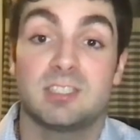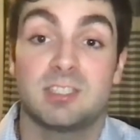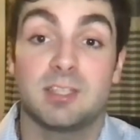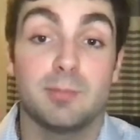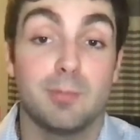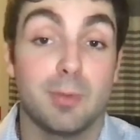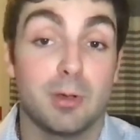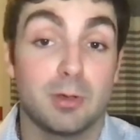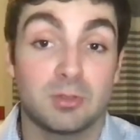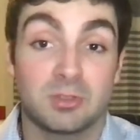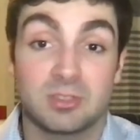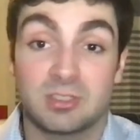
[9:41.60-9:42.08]
the
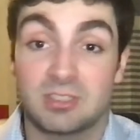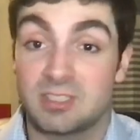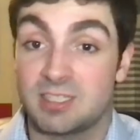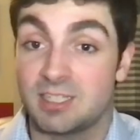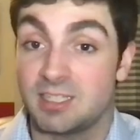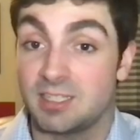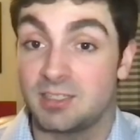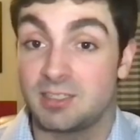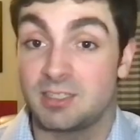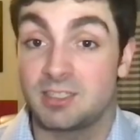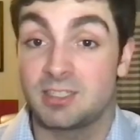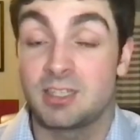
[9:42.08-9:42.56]
most
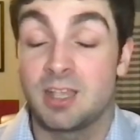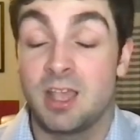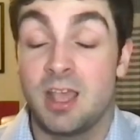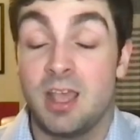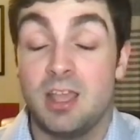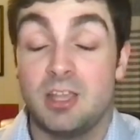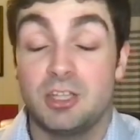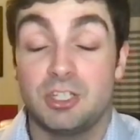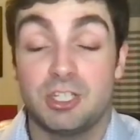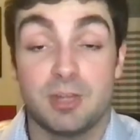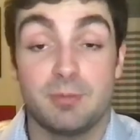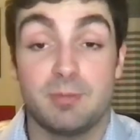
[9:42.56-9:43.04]
since
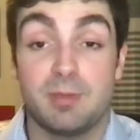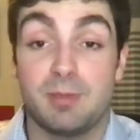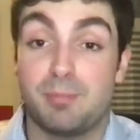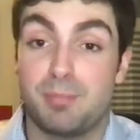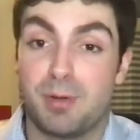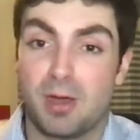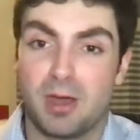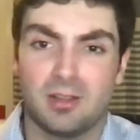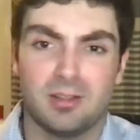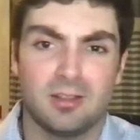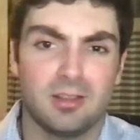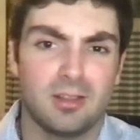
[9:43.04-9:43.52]
Jimmy
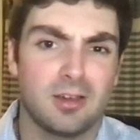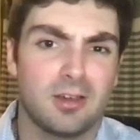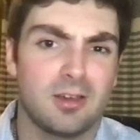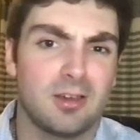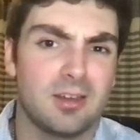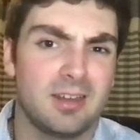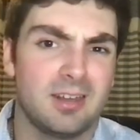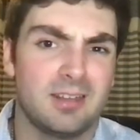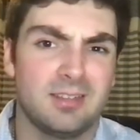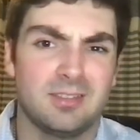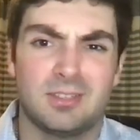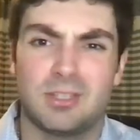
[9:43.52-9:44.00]
Butler
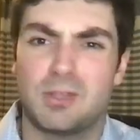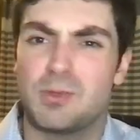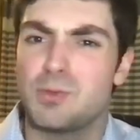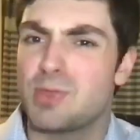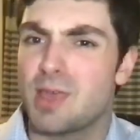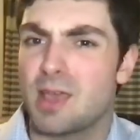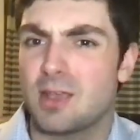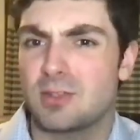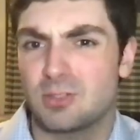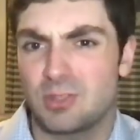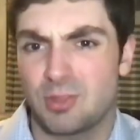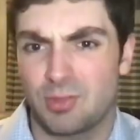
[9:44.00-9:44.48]
in
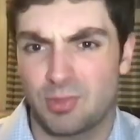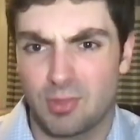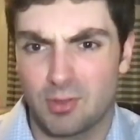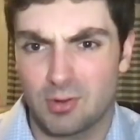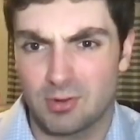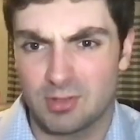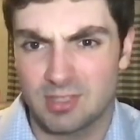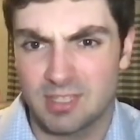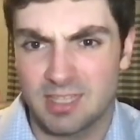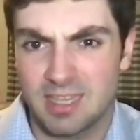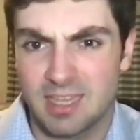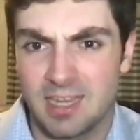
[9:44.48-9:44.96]

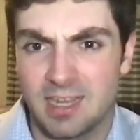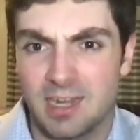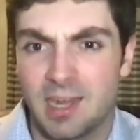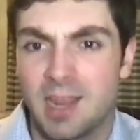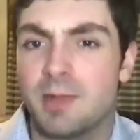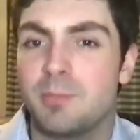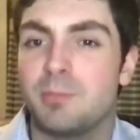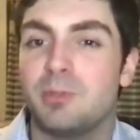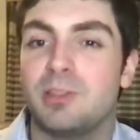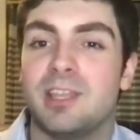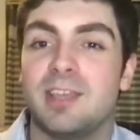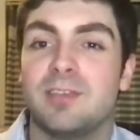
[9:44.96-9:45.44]
2013, I
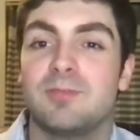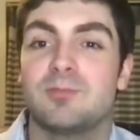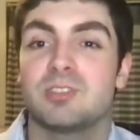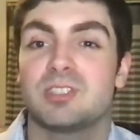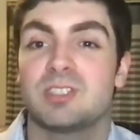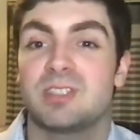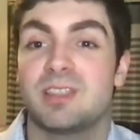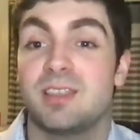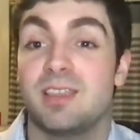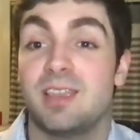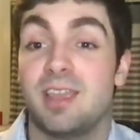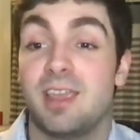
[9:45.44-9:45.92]
believe, was
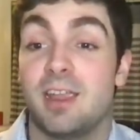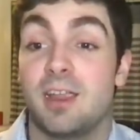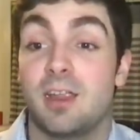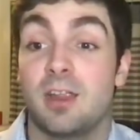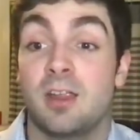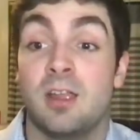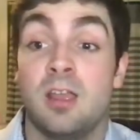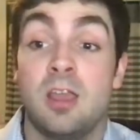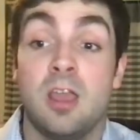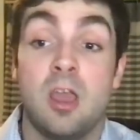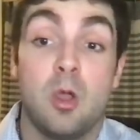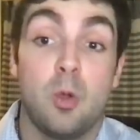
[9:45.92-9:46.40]
the
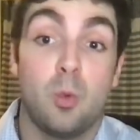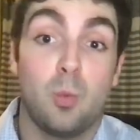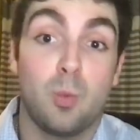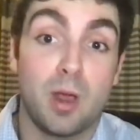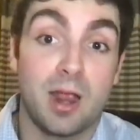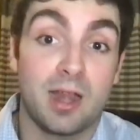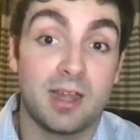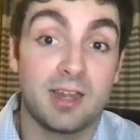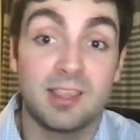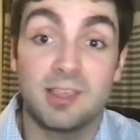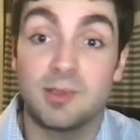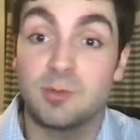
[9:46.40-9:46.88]
year
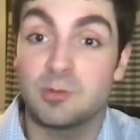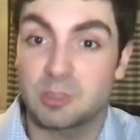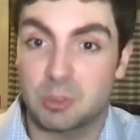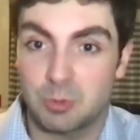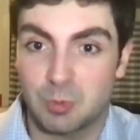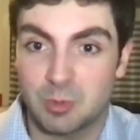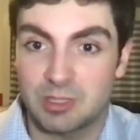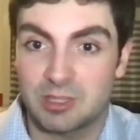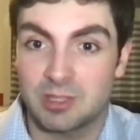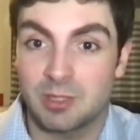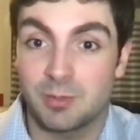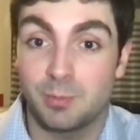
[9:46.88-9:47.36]
when he was
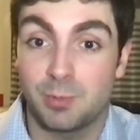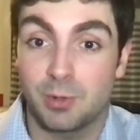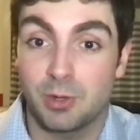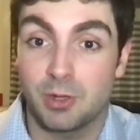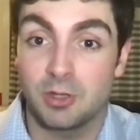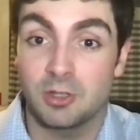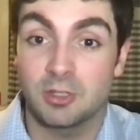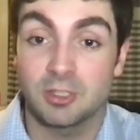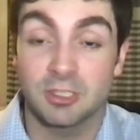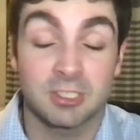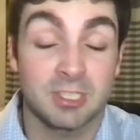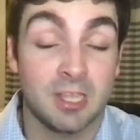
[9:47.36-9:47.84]
with the
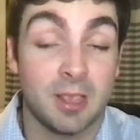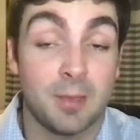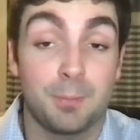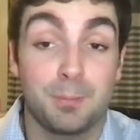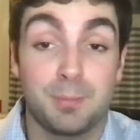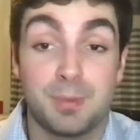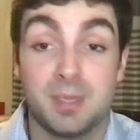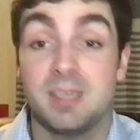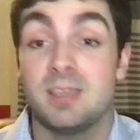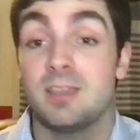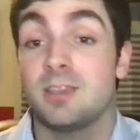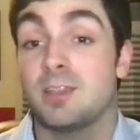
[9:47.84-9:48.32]
Bulls,
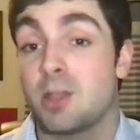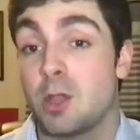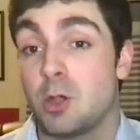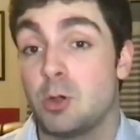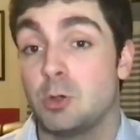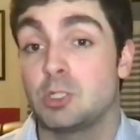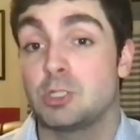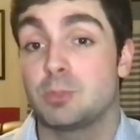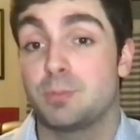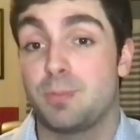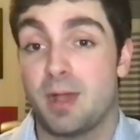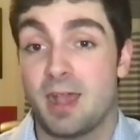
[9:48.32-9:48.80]
being
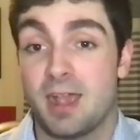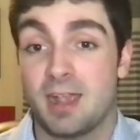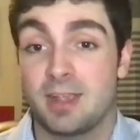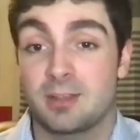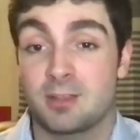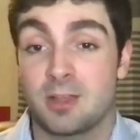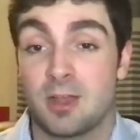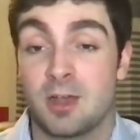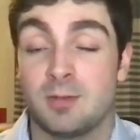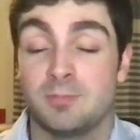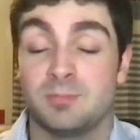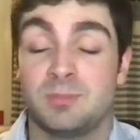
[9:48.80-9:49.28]
coached by
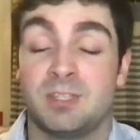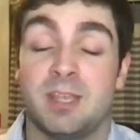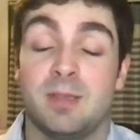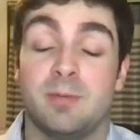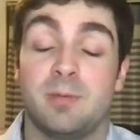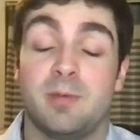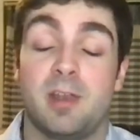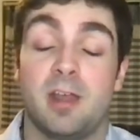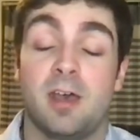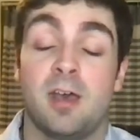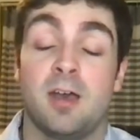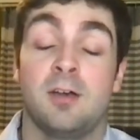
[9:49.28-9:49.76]
Tom
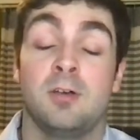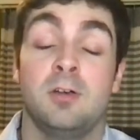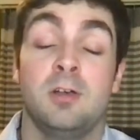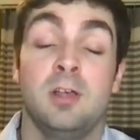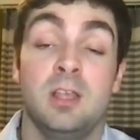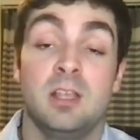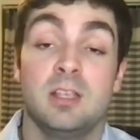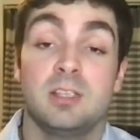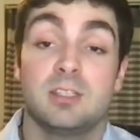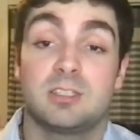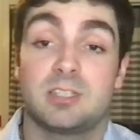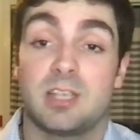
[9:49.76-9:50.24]
Thibodeau.
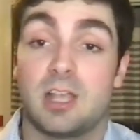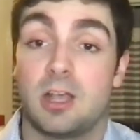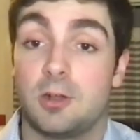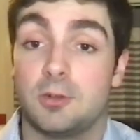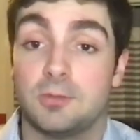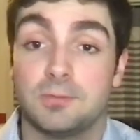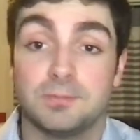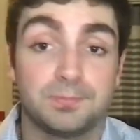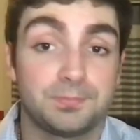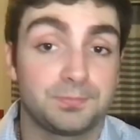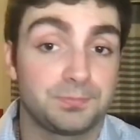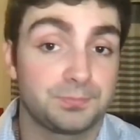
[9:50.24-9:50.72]

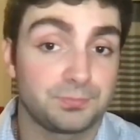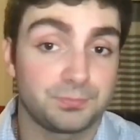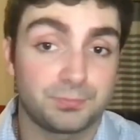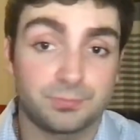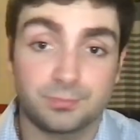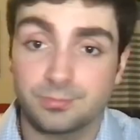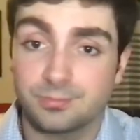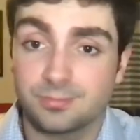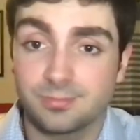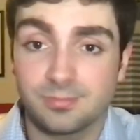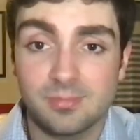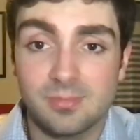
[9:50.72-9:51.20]
So
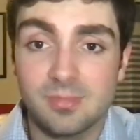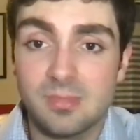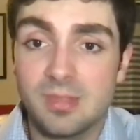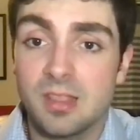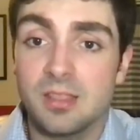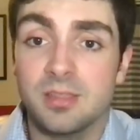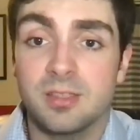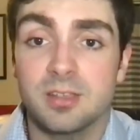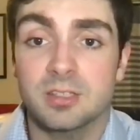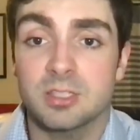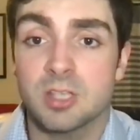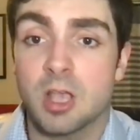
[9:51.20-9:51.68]
there's